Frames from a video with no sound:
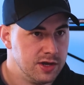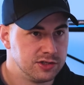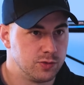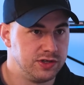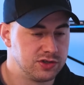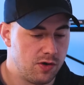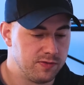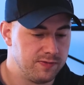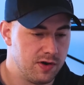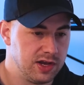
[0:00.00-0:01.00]
So we
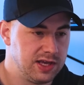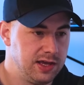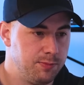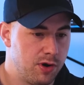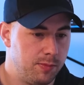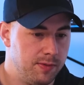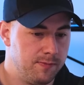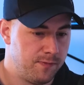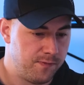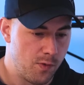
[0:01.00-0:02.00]
solved a very key
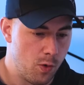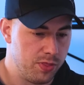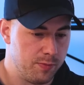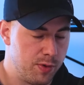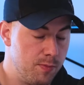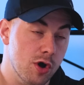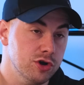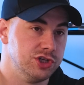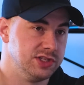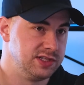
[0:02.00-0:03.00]
problem for the
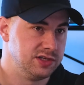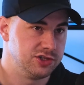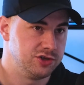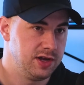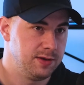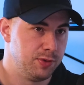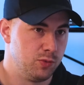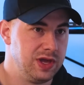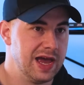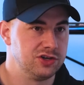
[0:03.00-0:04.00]
promotions industry,
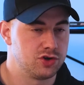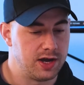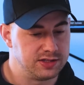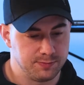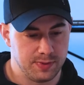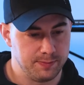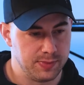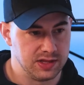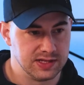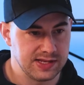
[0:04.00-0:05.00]
but we had tried to
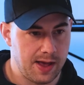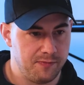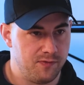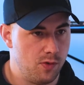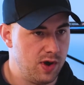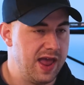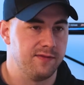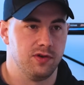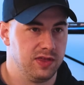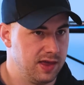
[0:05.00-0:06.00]
build this app for
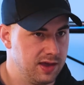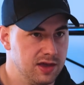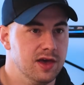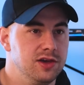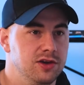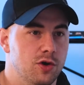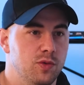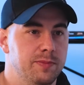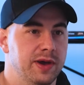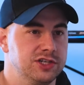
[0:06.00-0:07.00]
everything. You know,
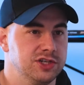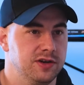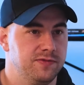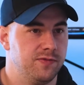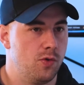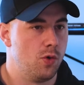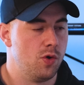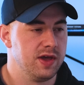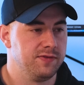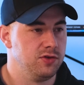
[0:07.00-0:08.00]
we pictured it
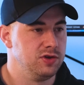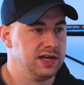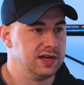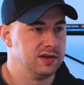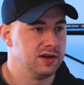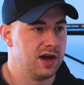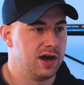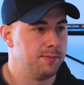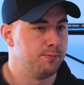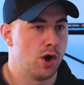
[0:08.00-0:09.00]
for if you needed
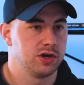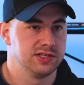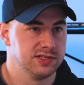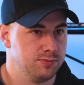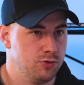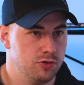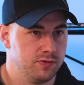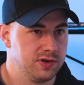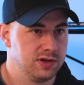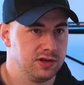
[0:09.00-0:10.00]
boxes
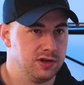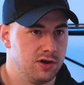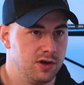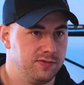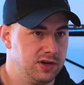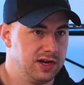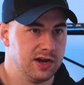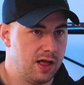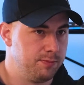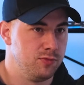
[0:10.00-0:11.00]
moved, you know, if you
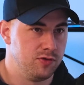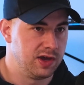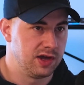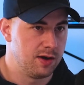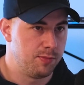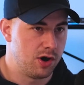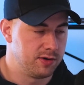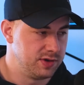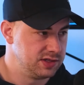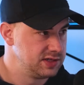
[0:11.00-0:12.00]
needed help moving
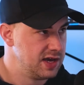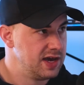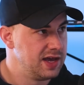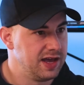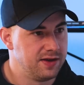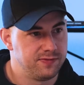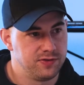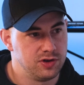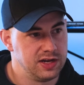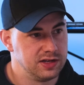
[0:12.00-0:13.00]
apartments, if
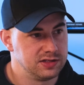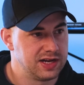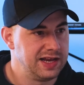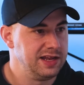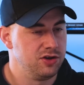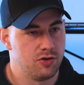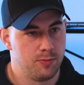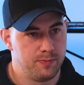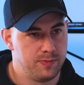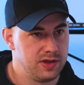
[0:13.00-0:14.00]
you needed to clean
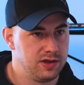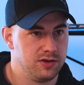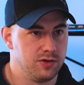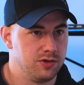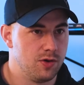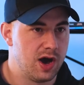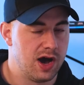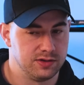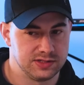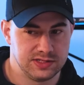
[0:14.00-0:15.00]
your
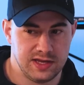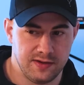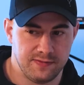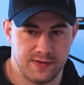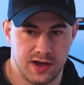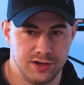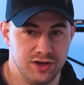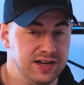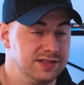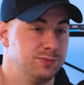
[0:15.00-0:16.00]
house, if
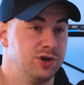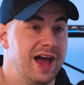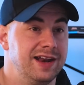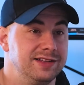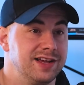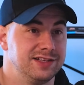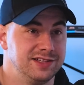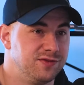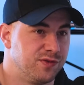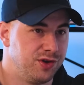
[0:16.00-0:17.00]
you needed someone to hand a tut
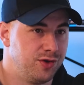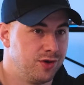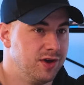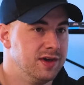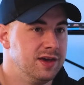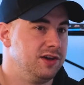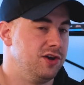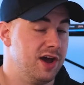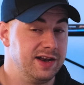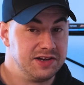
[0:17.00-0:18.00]
in for you, you
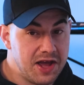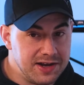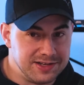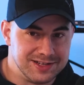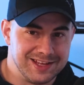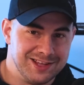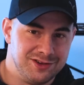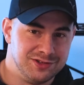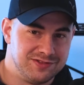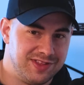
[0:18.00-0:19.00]
know, and it did
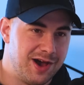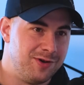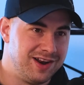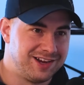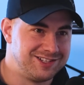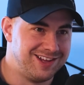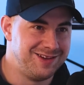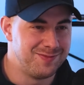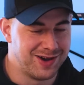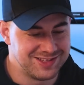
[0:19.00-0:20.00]
get used for that one
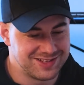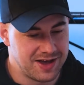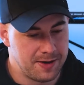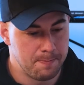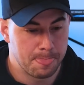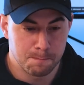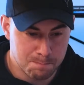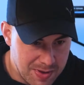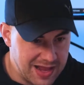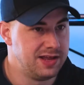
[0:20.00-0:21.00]
actually, but
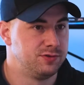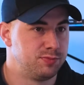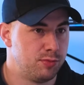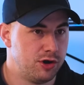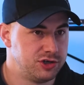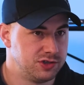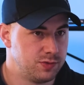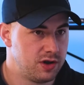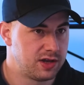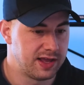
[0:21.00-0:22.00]
mainly it was promotions
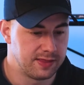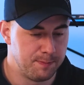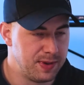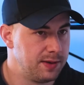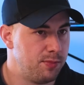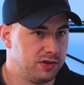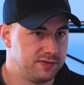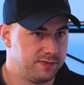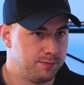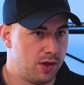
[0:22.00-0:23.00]
work. Like the big
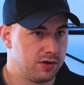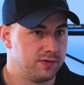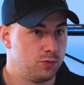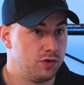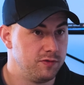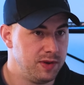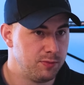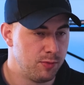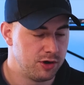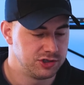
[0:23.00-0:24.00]
bulk of it would have been
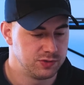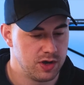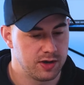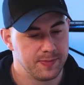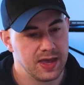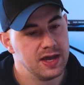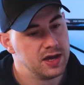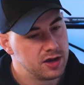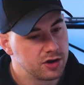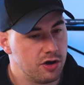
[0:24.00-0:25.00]
promotions work.
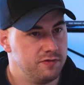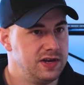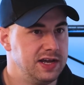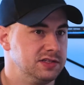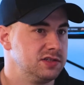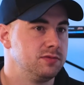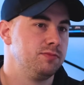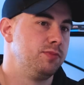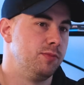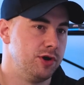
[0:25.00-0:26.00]
COVID hit,
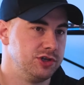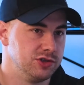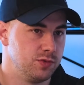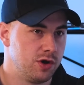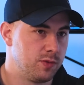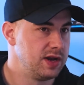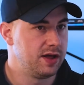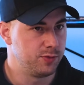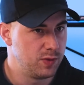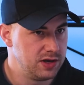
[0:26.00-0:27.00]
promotions work went
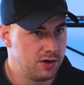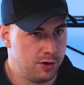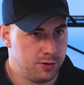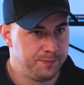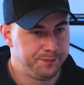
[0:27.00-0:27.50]
out the window.